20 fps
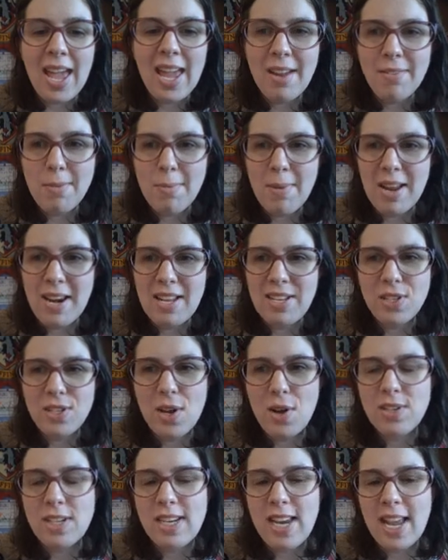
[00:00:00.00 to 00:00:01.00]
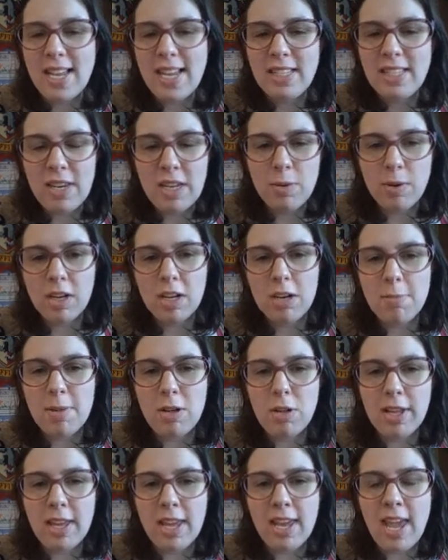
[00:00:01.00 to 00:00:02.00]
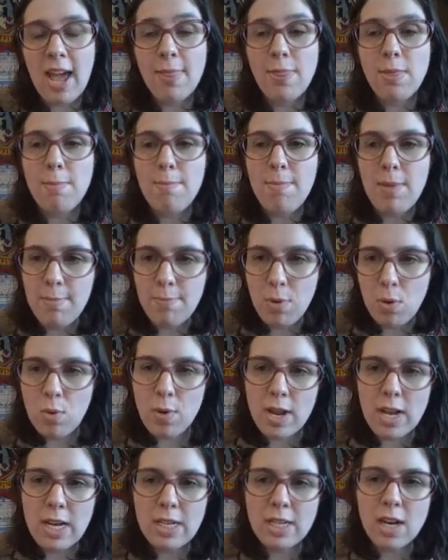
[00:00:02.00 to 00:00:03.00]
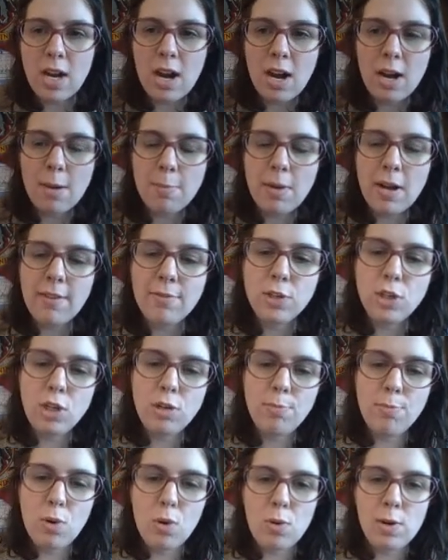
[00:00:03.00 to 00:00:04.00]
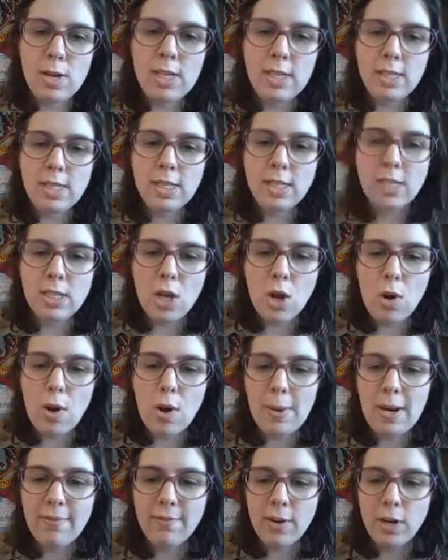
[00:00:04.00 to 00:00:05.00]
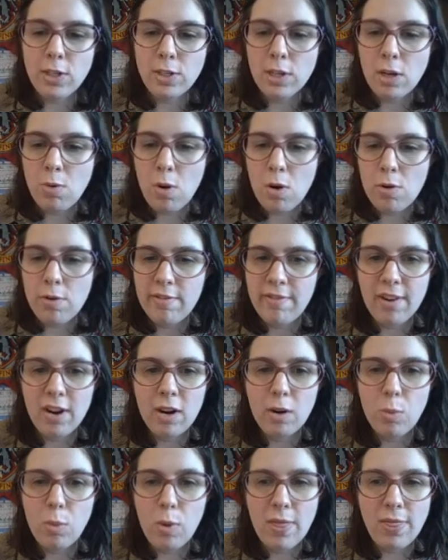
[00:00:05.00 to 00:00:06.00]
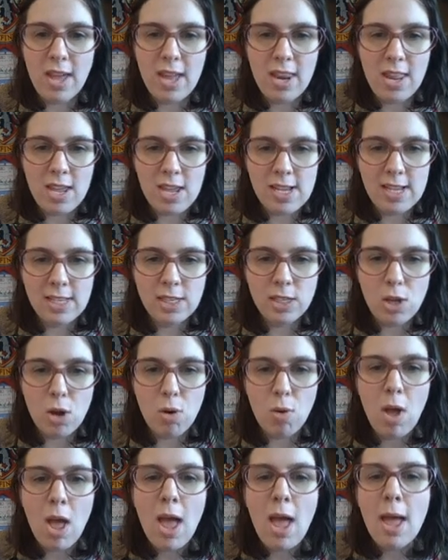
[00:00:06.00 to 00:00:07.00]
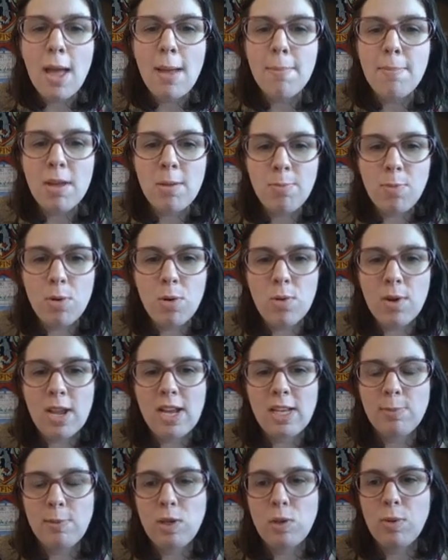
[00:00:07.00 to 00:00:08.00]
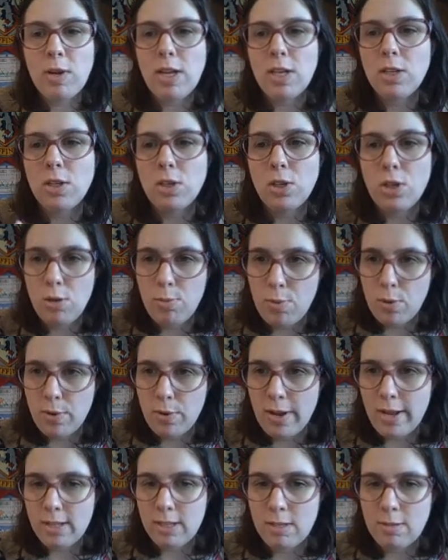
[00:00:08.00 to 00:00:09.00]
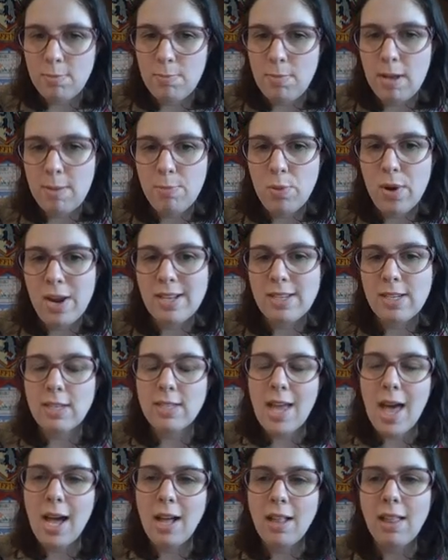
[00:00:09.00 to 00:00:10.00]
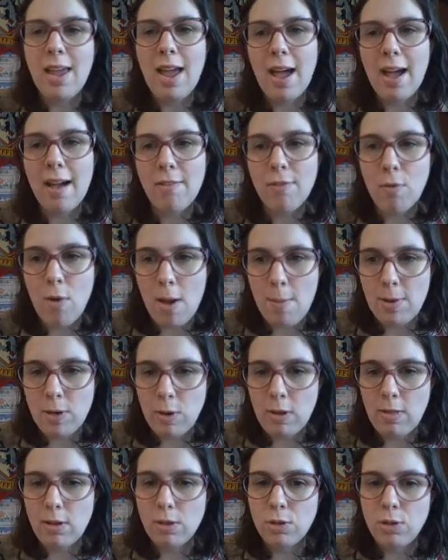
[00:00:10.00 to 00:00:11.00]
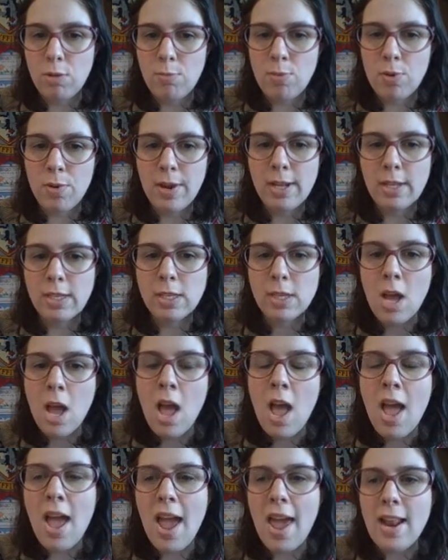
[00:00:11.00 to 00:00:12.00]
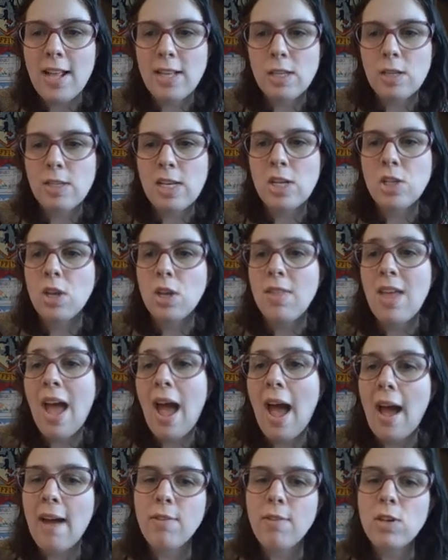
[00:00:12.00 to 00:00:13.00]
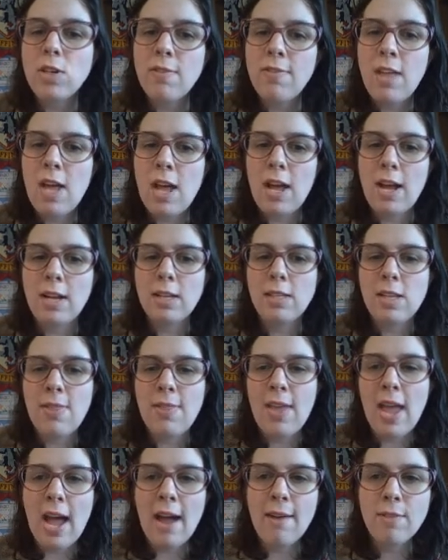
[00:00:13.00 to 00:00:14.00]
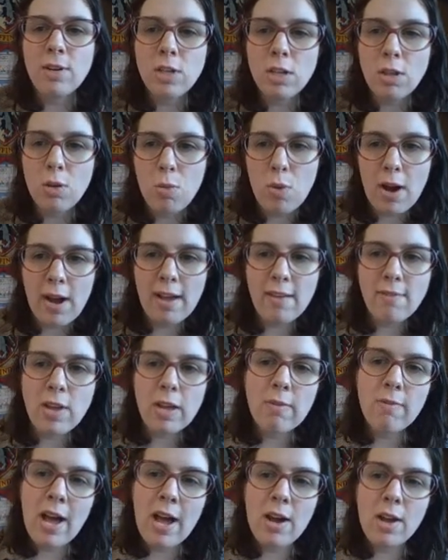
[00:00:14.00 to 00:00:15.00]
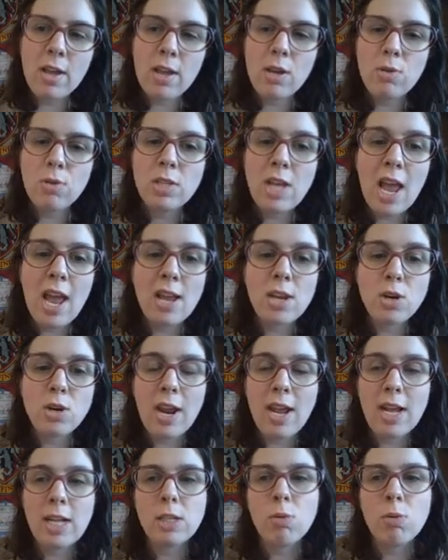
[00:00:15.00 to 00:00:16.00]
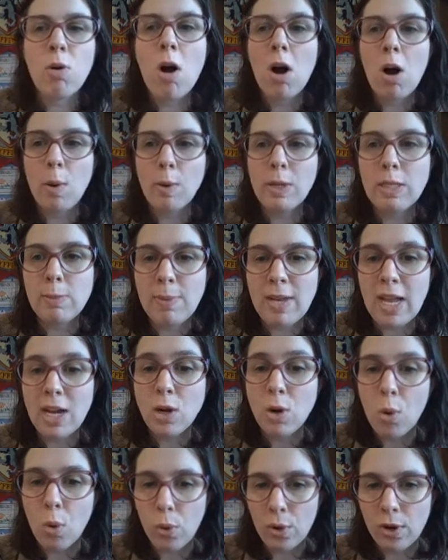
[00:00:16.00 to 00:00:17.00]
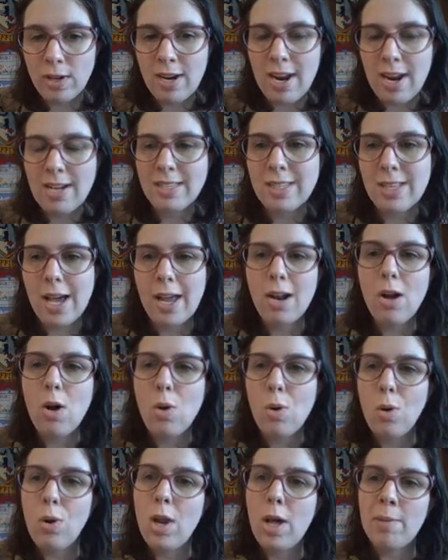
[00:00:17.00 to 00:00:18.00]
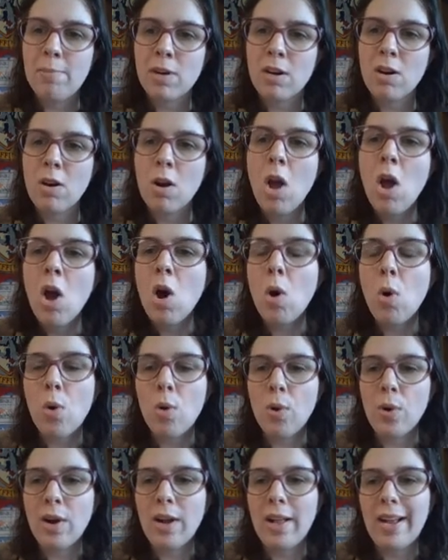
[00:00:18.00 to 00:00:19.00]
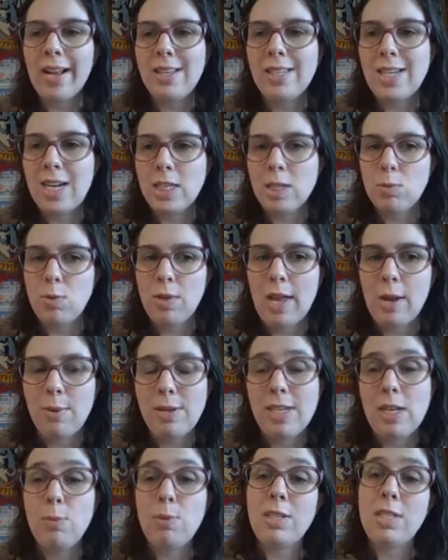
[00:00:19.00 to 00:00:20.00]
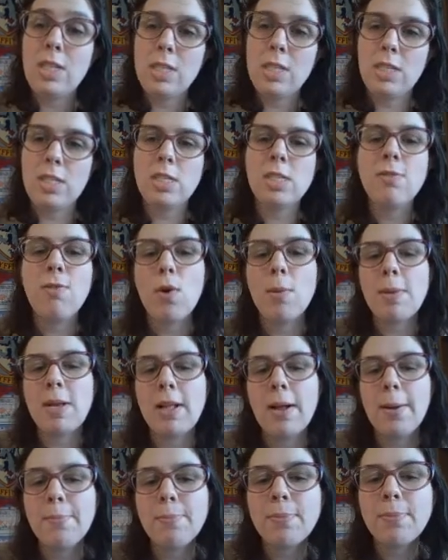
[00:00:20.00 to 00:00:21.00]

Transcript: everybody, so today's video we're going to be looking at the midpoint of 2 points. So I'm going to first go over what that is. So midpoint is between 2 points. Midpoint is exactly halfway between those 2 points. And it's essentially the average of the x and the average of the y values, and your answer will always be a coordinate. It's not a whole number or like a decimal like we did with distance formula.